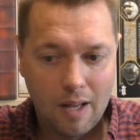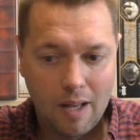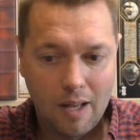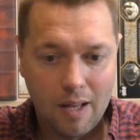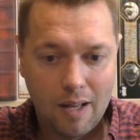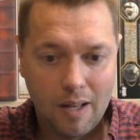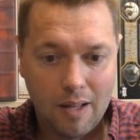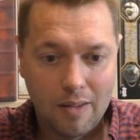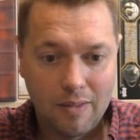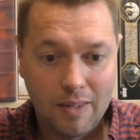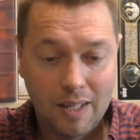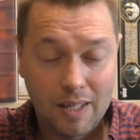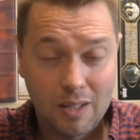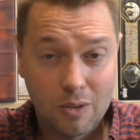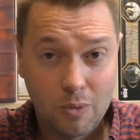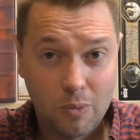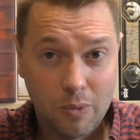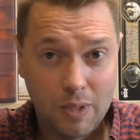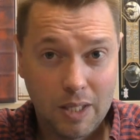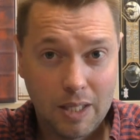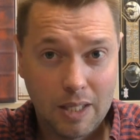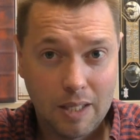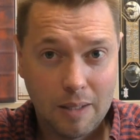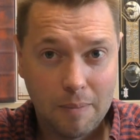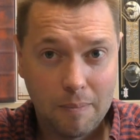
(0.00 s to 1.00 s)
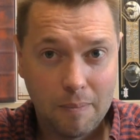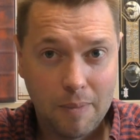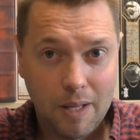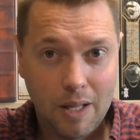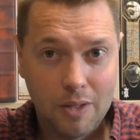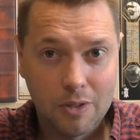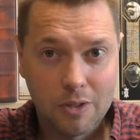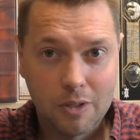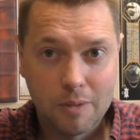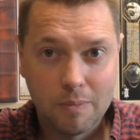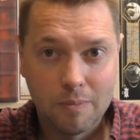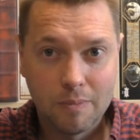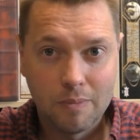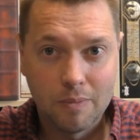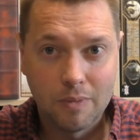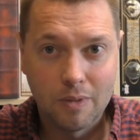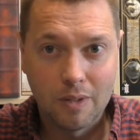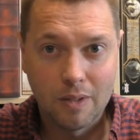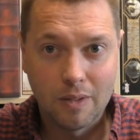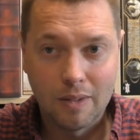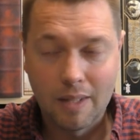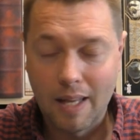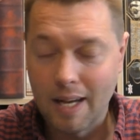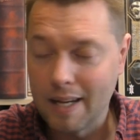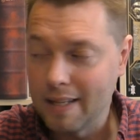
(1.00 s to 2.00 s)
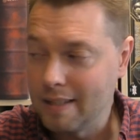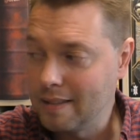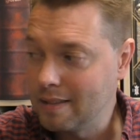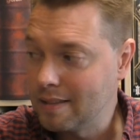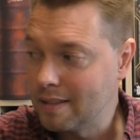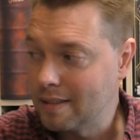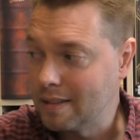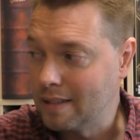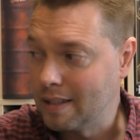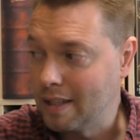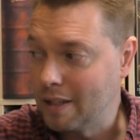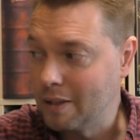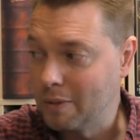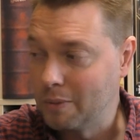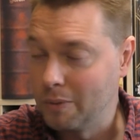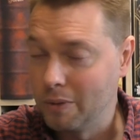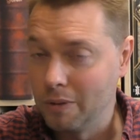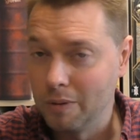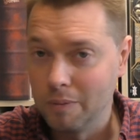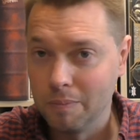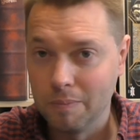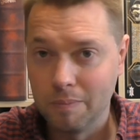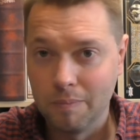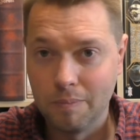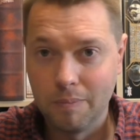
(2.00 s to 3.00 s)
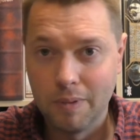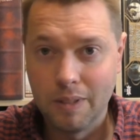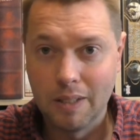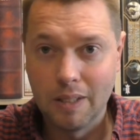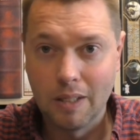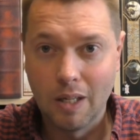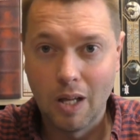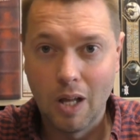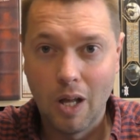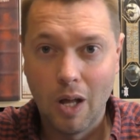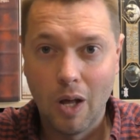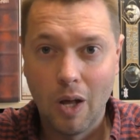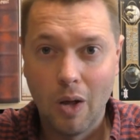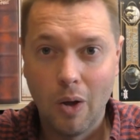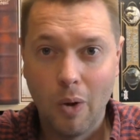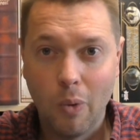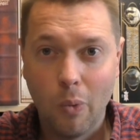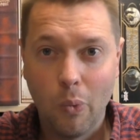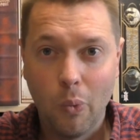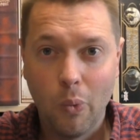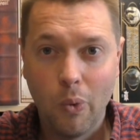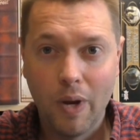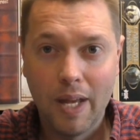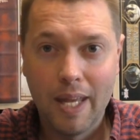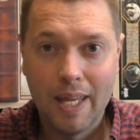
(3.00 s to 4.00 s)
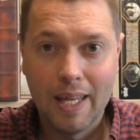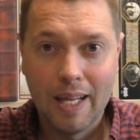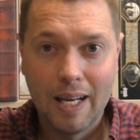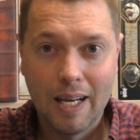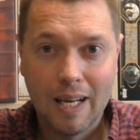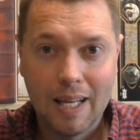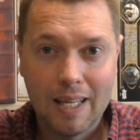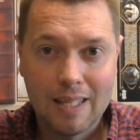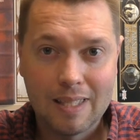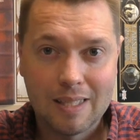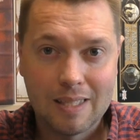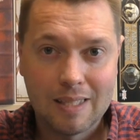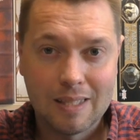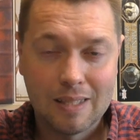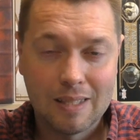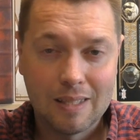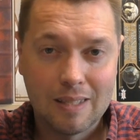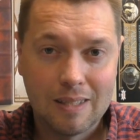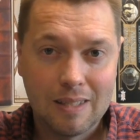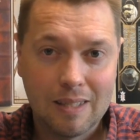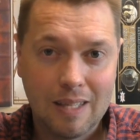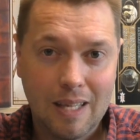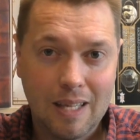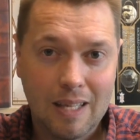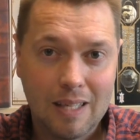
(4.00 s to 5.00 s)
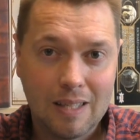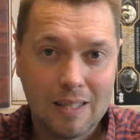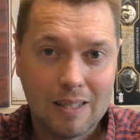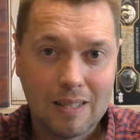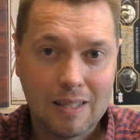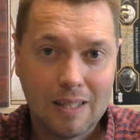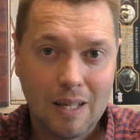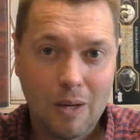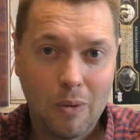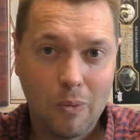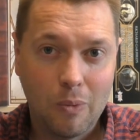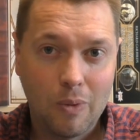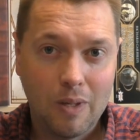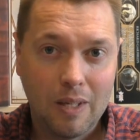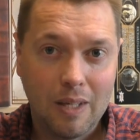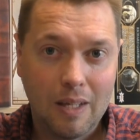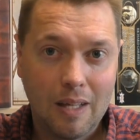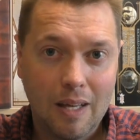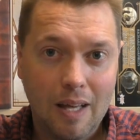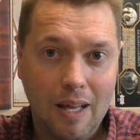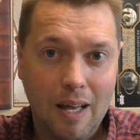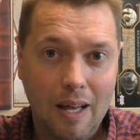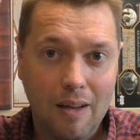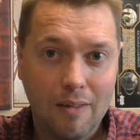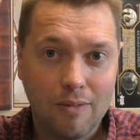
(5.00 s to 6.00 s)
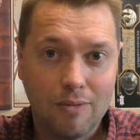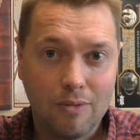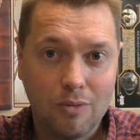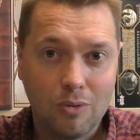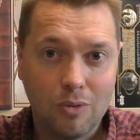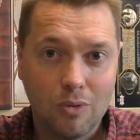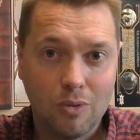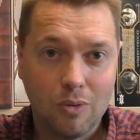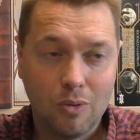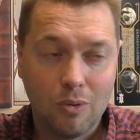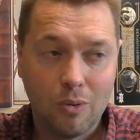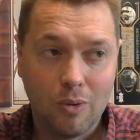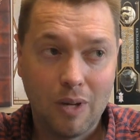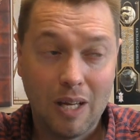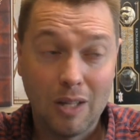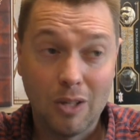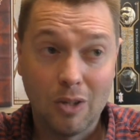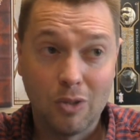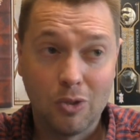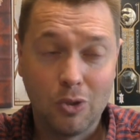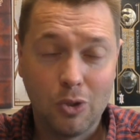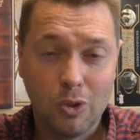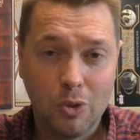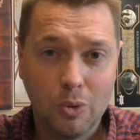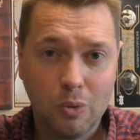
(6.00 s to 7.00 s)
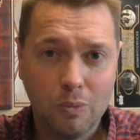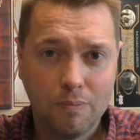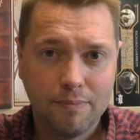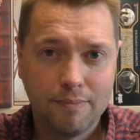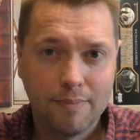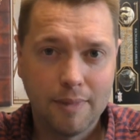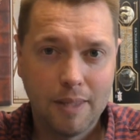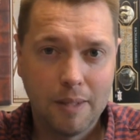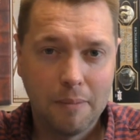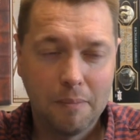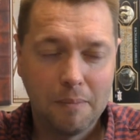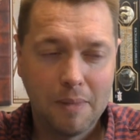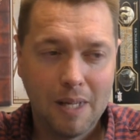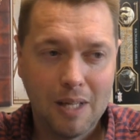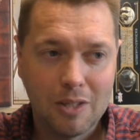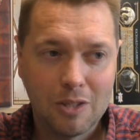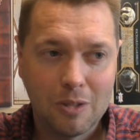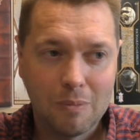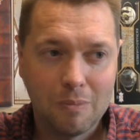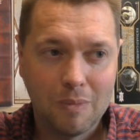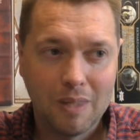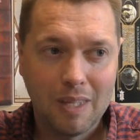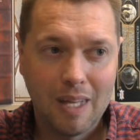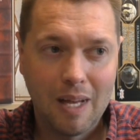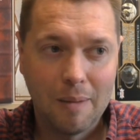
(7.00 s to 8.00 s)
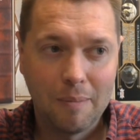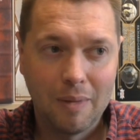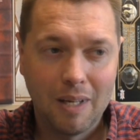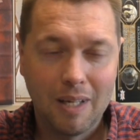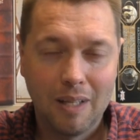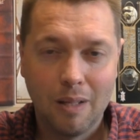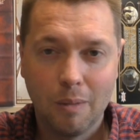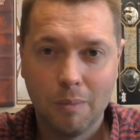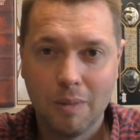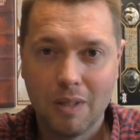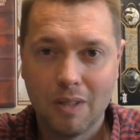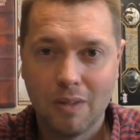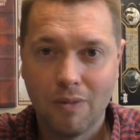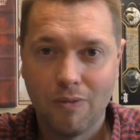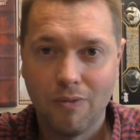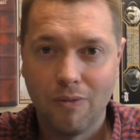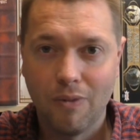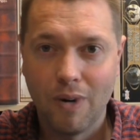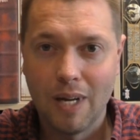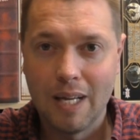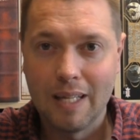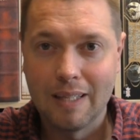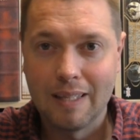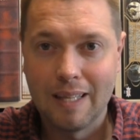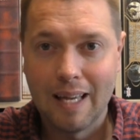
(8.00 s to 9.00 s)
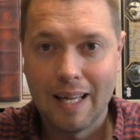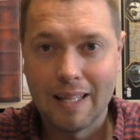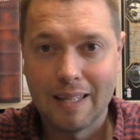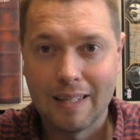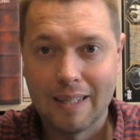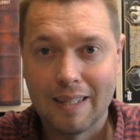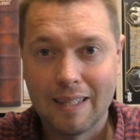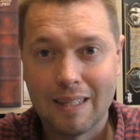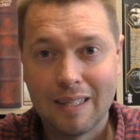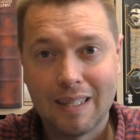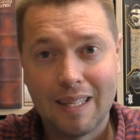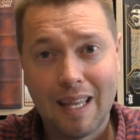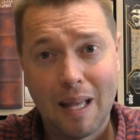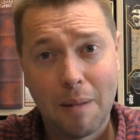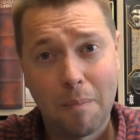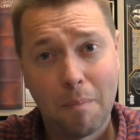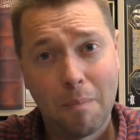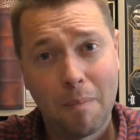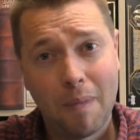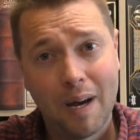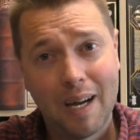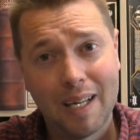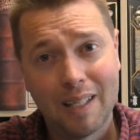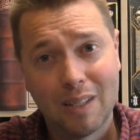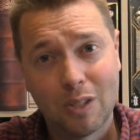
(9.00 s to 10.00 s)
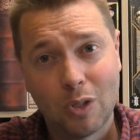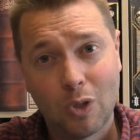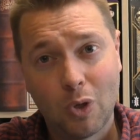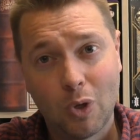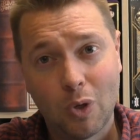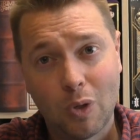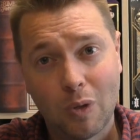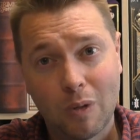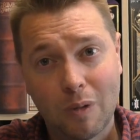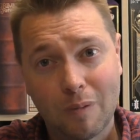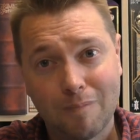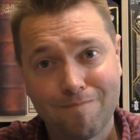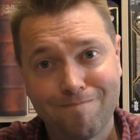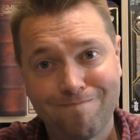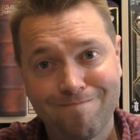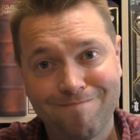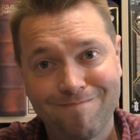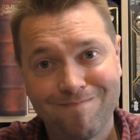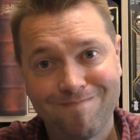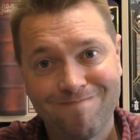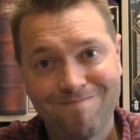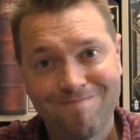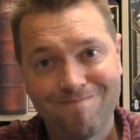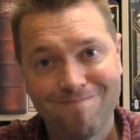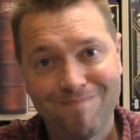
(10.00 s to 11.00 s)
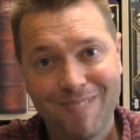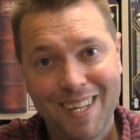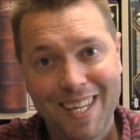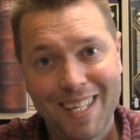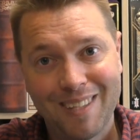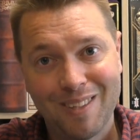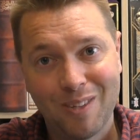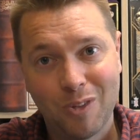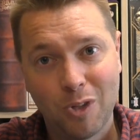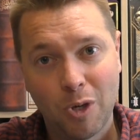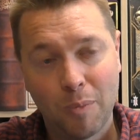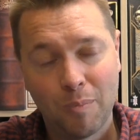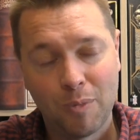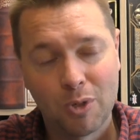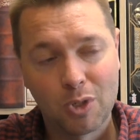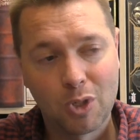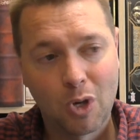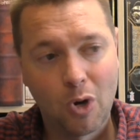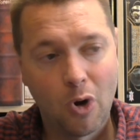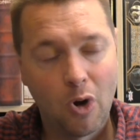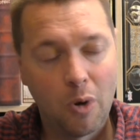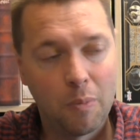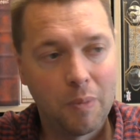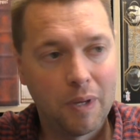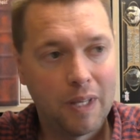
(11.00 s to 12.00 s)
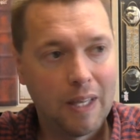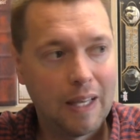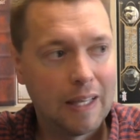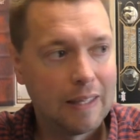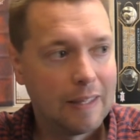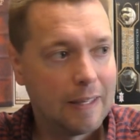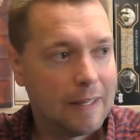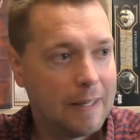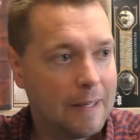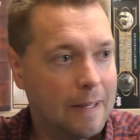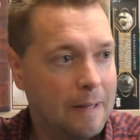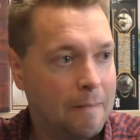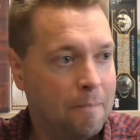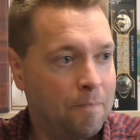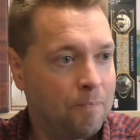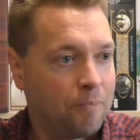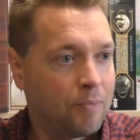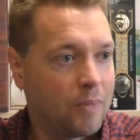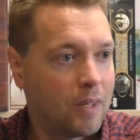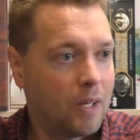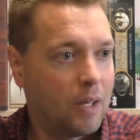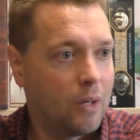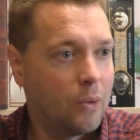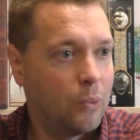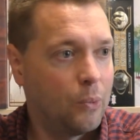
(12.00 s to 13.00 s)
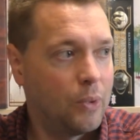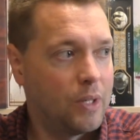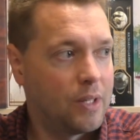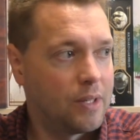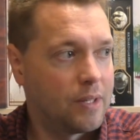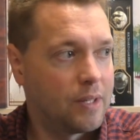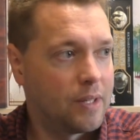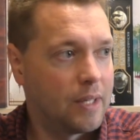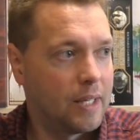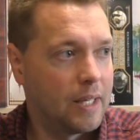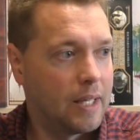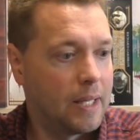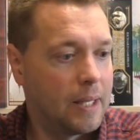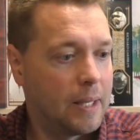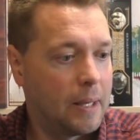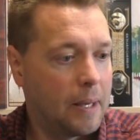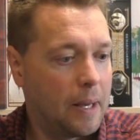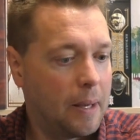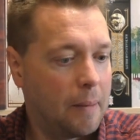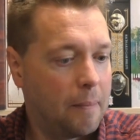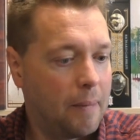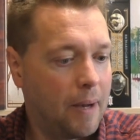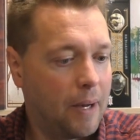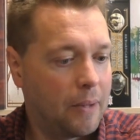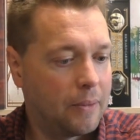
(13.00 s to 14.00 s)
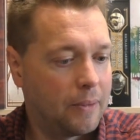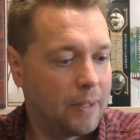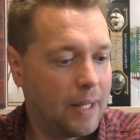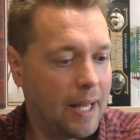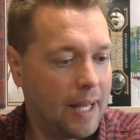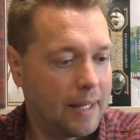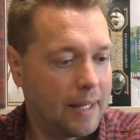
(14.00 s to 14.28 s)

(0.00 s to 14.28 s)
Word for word: Uh, next week in Belgium, the 9th, there will be uh, way less things that we have cannot do in Belgium, but I'm a little bit afraid that that might make the numbers go up again. We'll see about